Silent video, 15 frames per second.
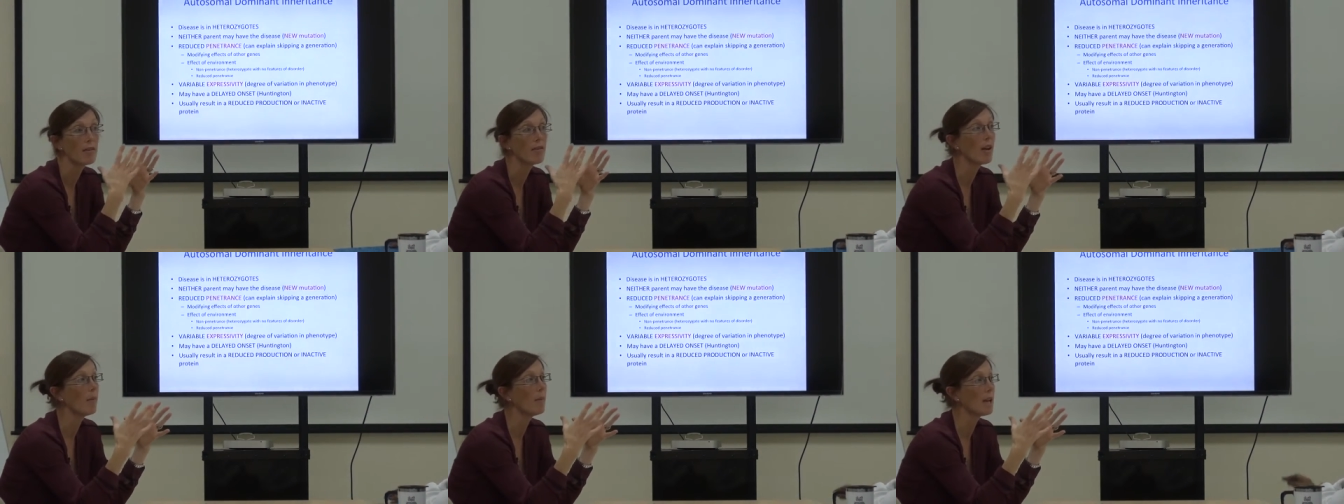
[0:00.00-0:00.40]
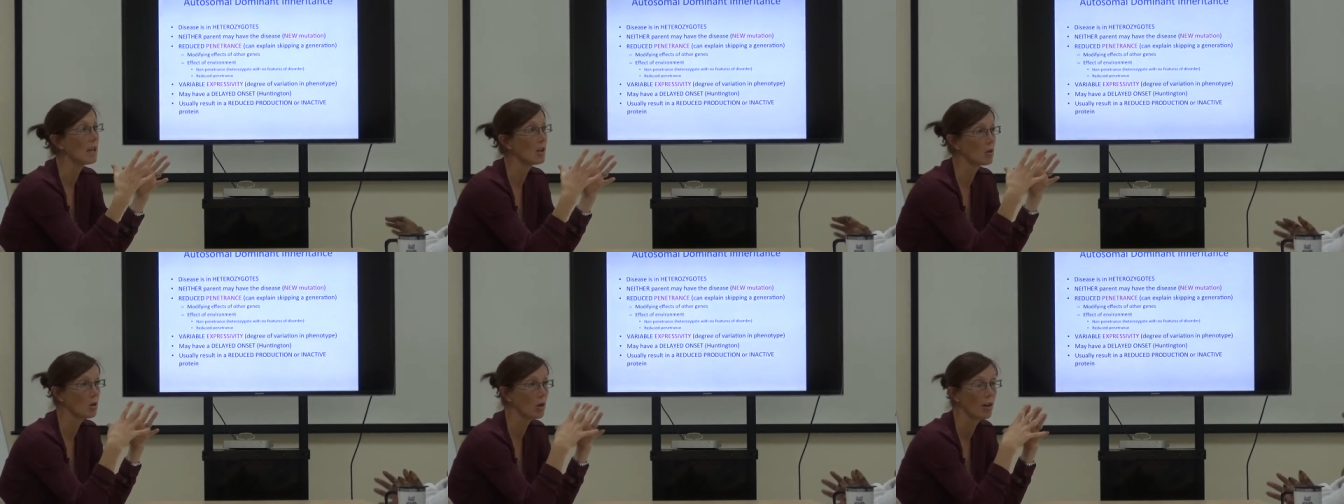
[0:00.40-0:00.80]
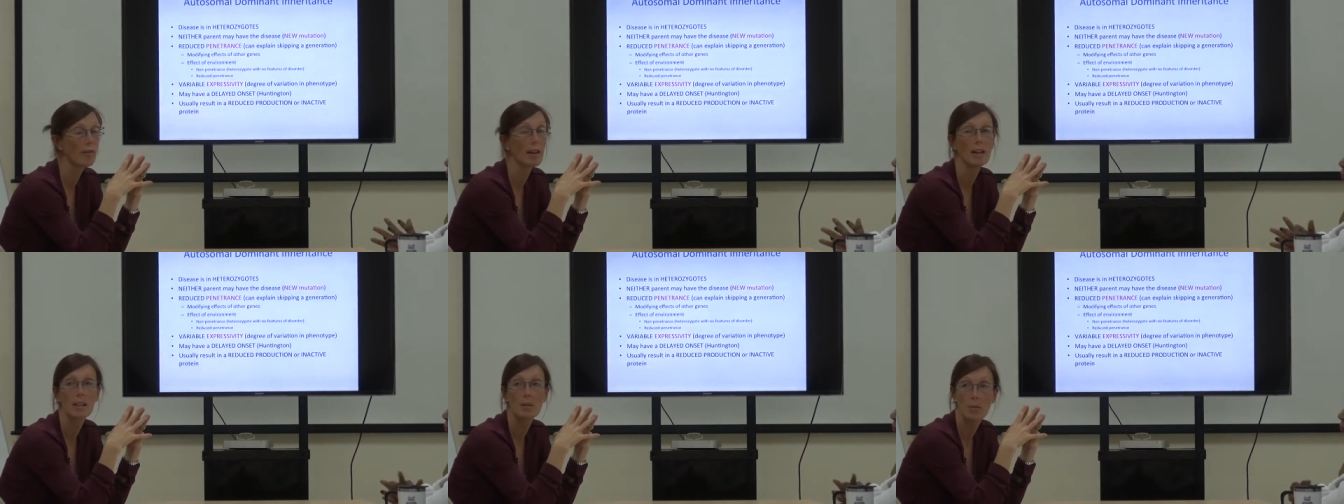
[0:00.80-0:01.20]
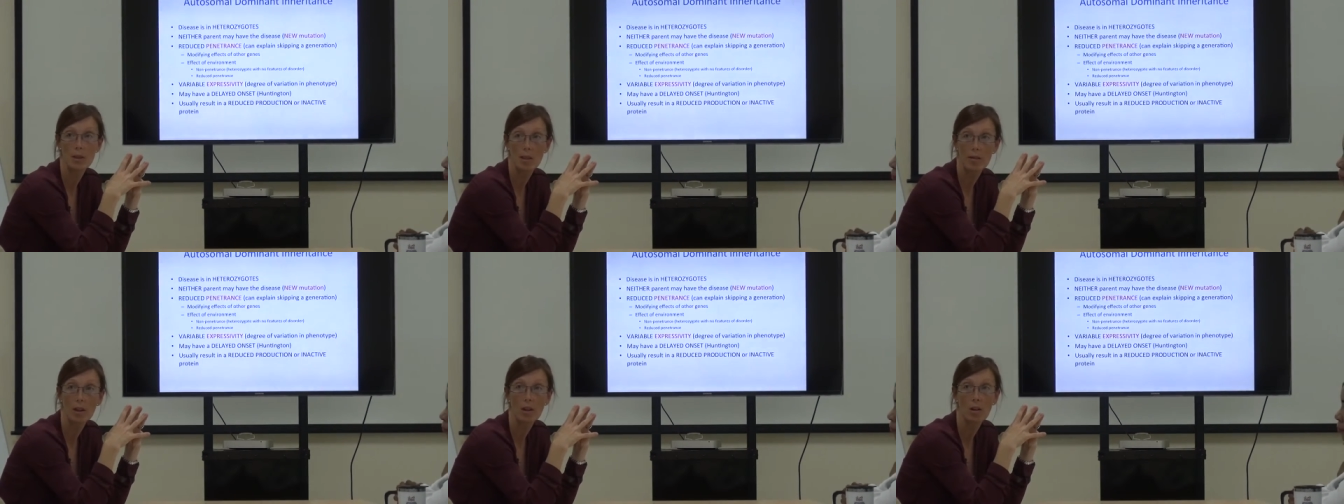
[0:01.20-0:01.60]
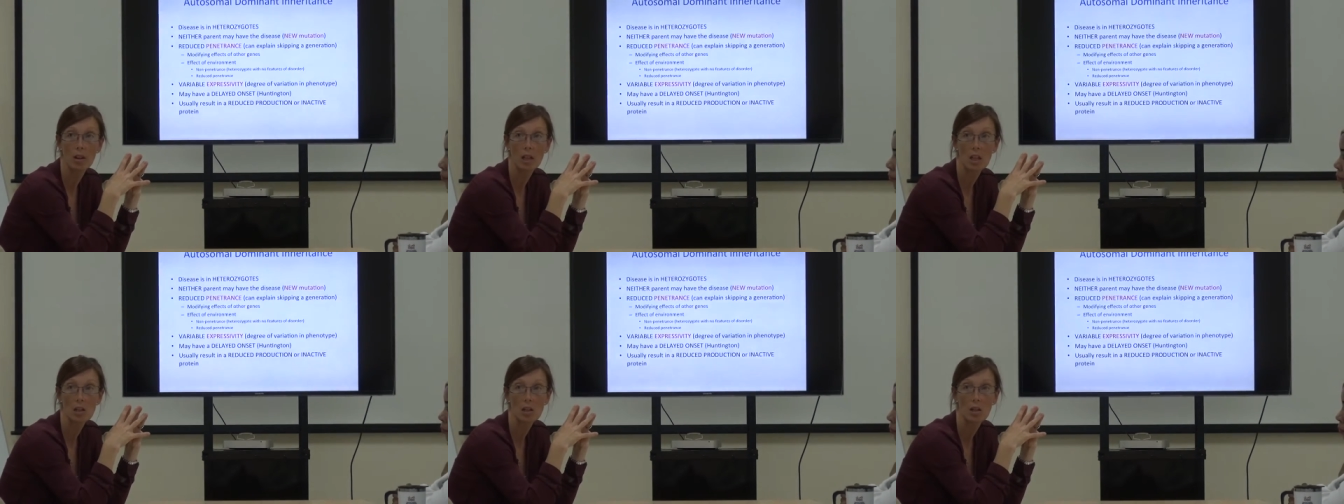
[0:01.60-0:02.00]
a family history of that specific
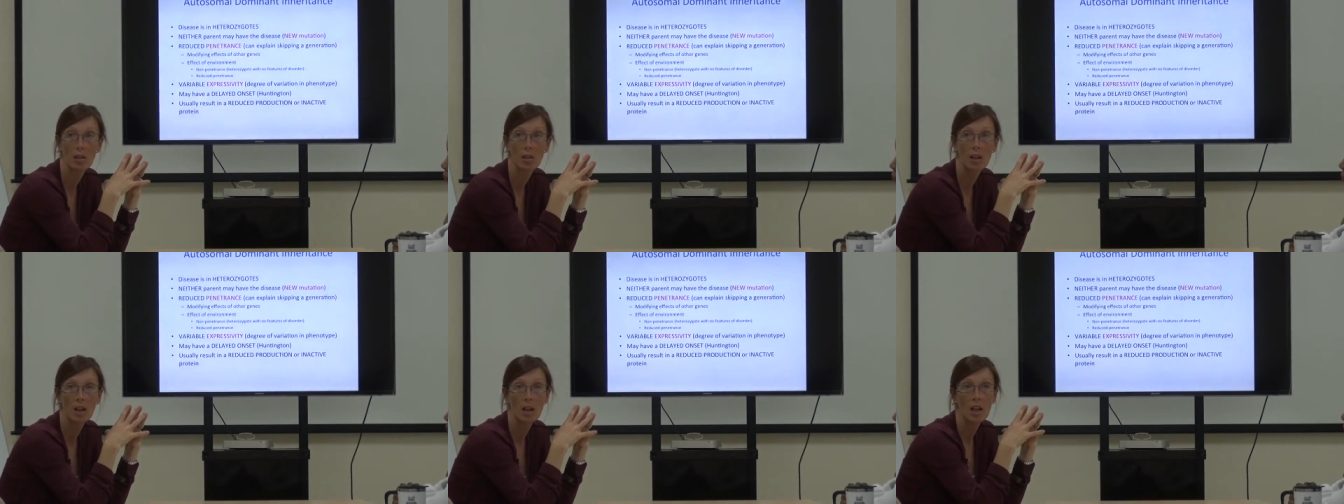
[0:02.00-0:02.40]
condition